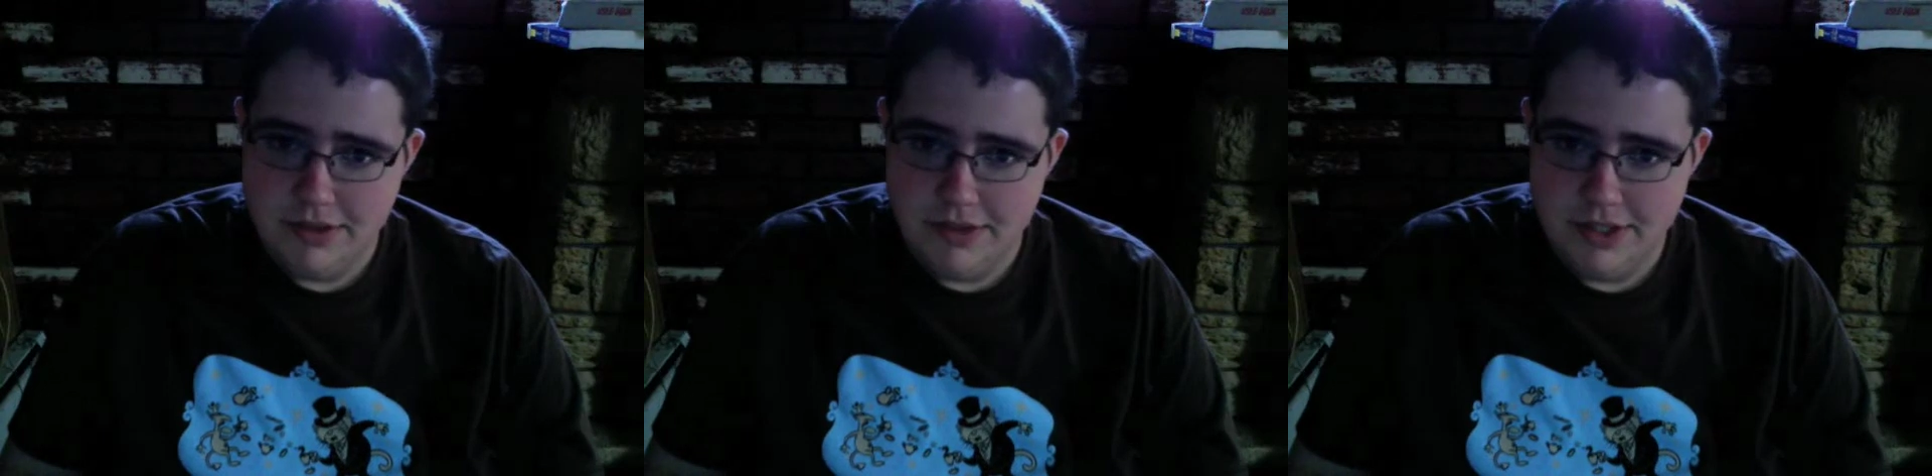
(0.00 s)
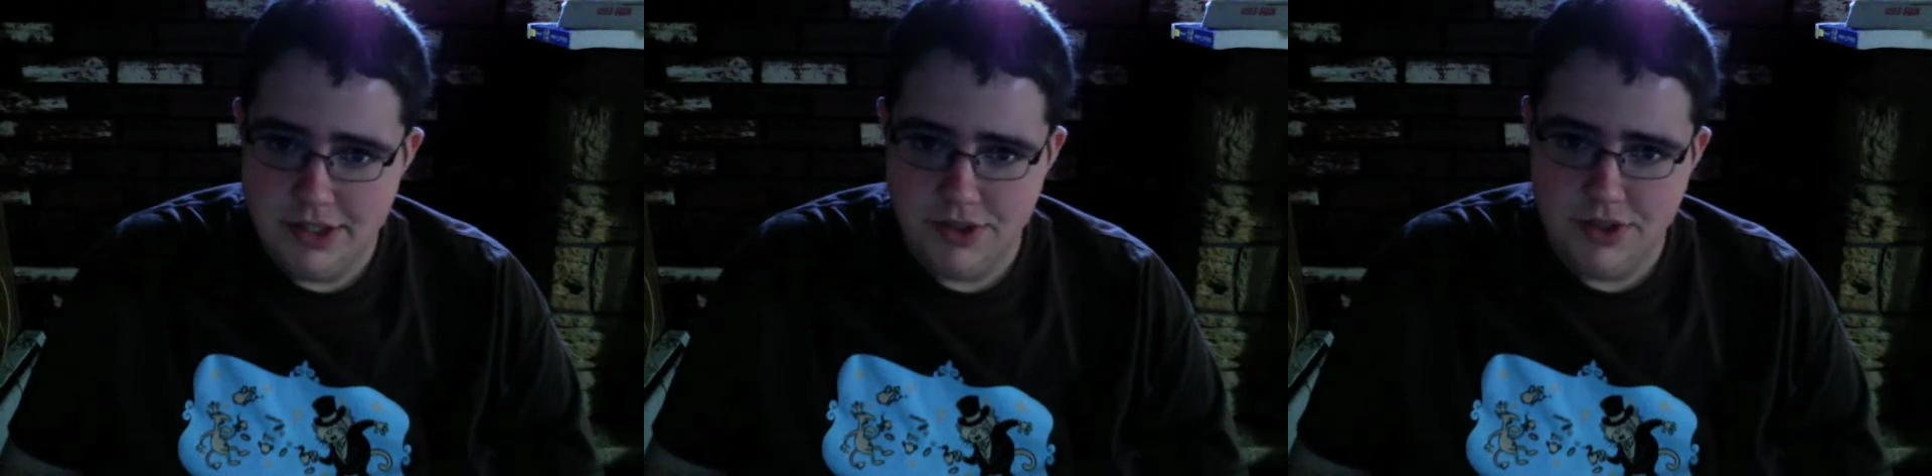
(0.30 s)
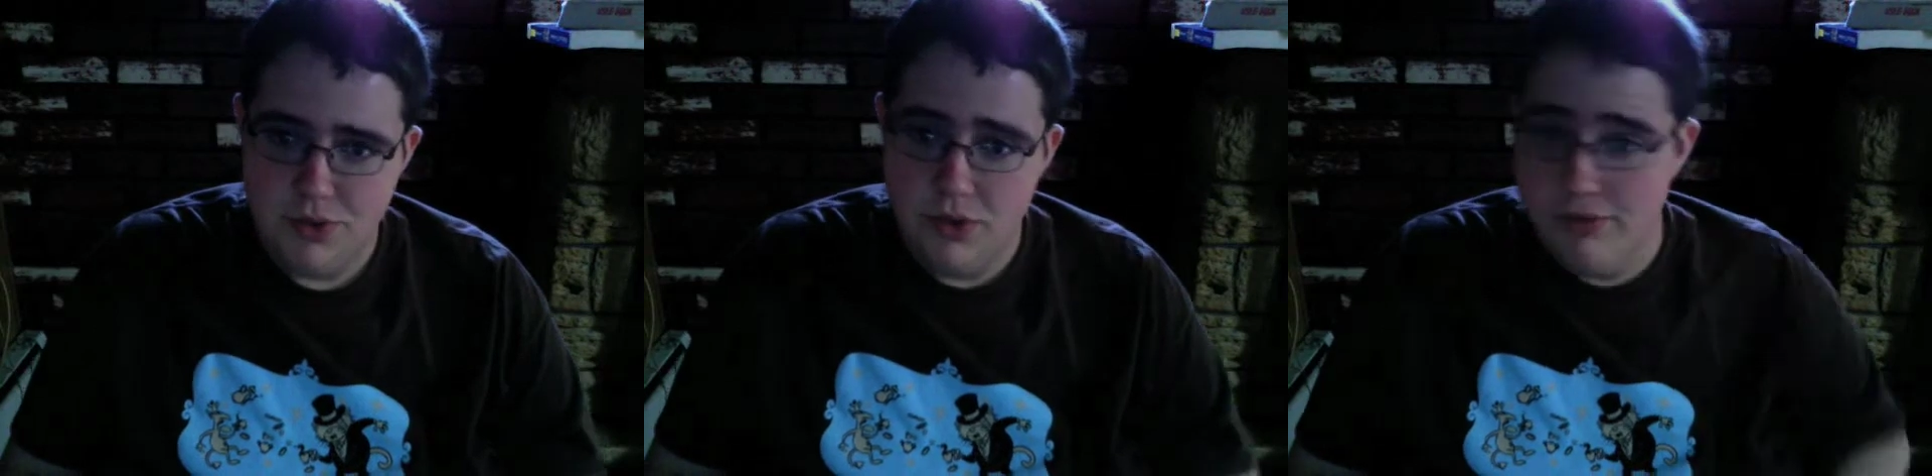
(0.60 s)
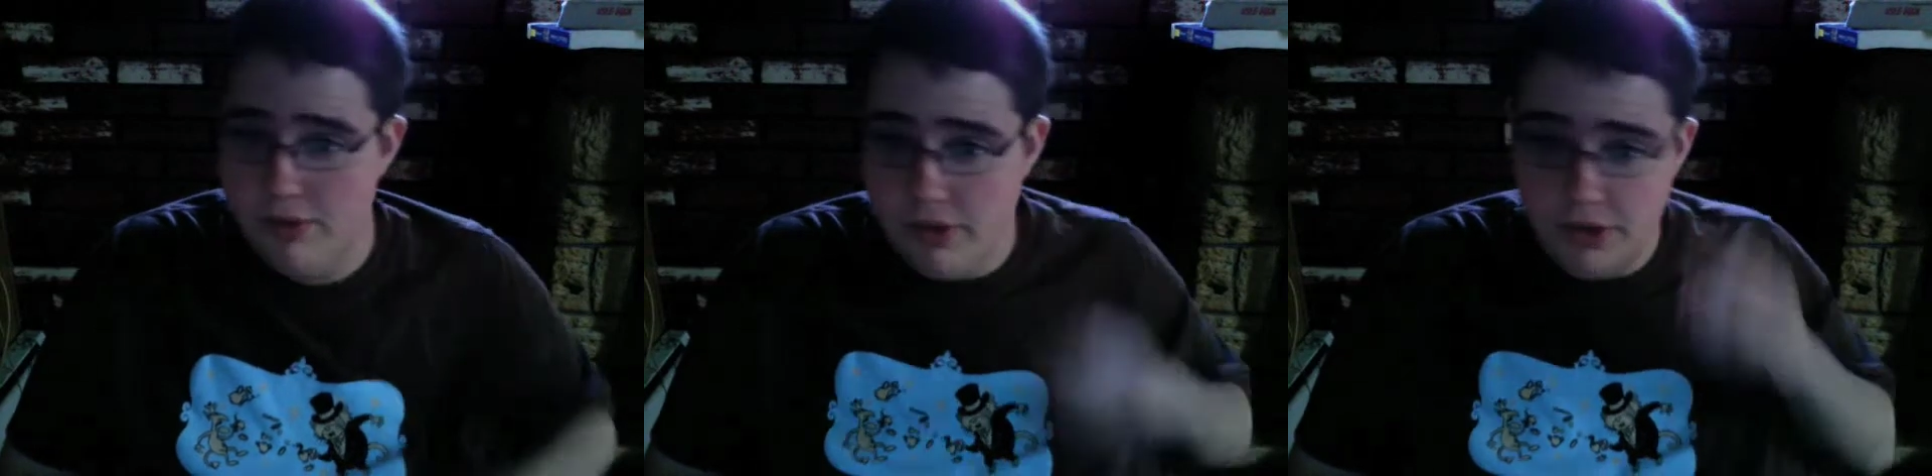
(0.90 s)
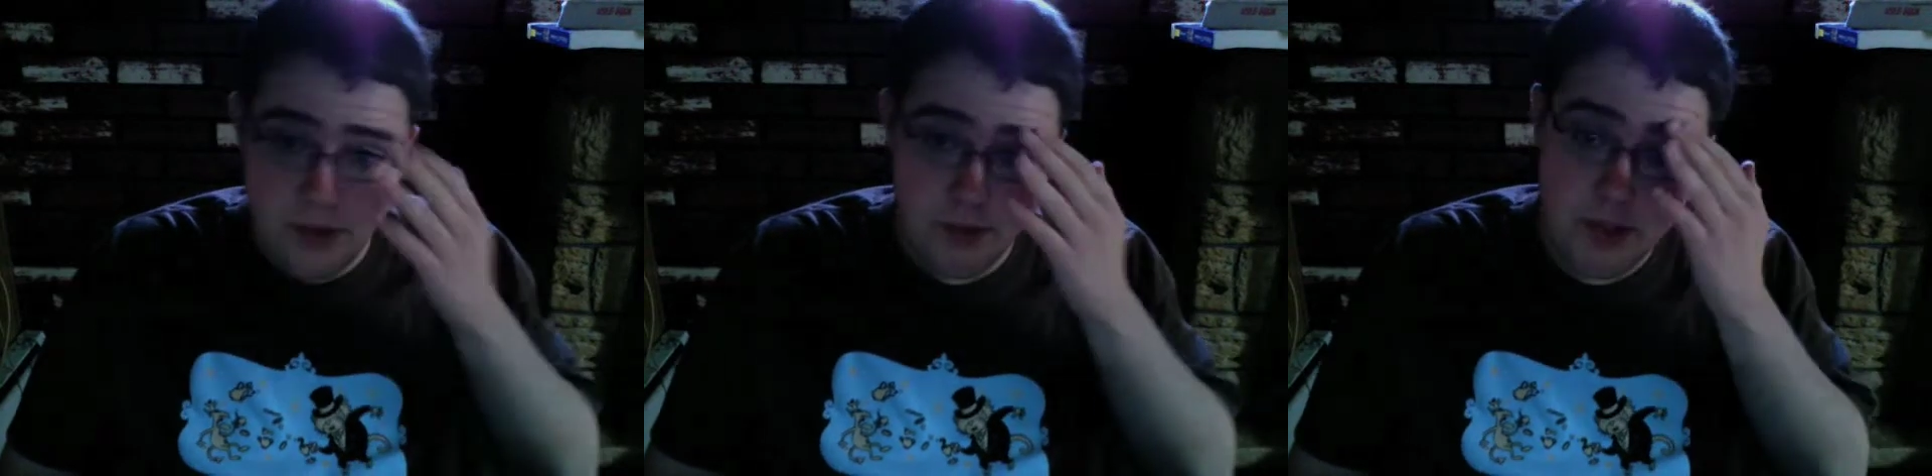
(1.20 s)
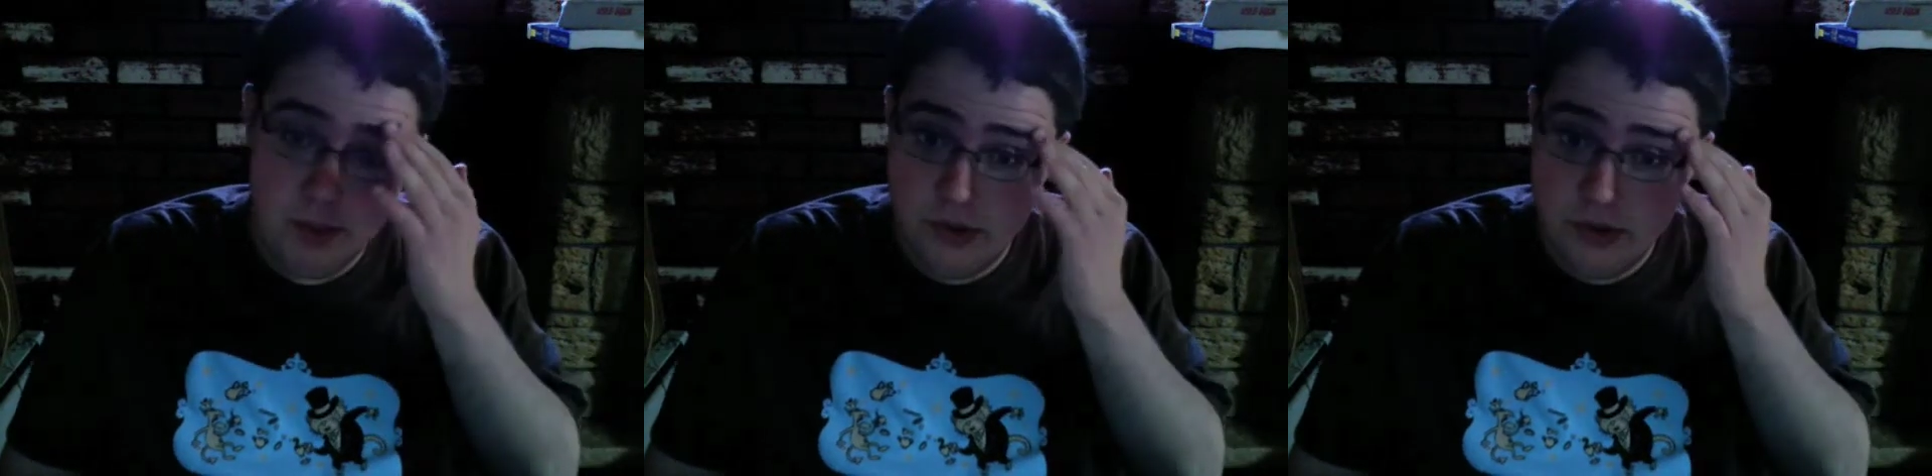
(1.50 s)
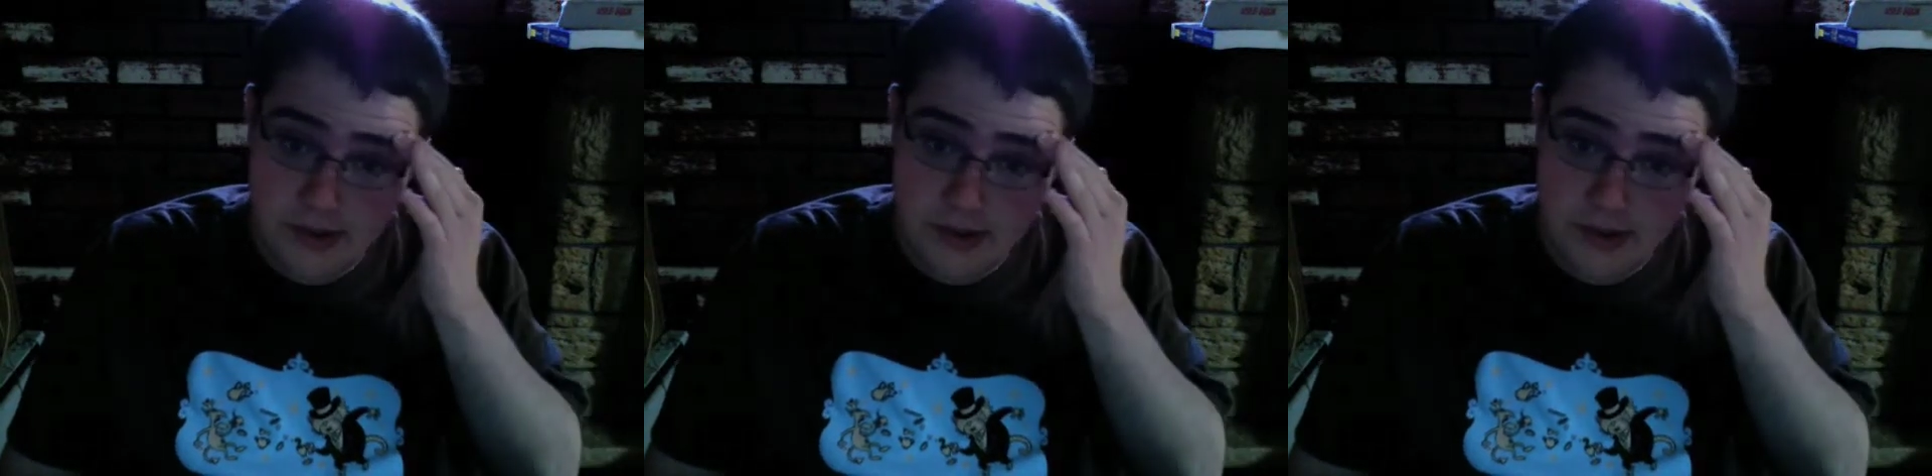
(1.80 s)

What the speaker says: steal the sword from her and her people,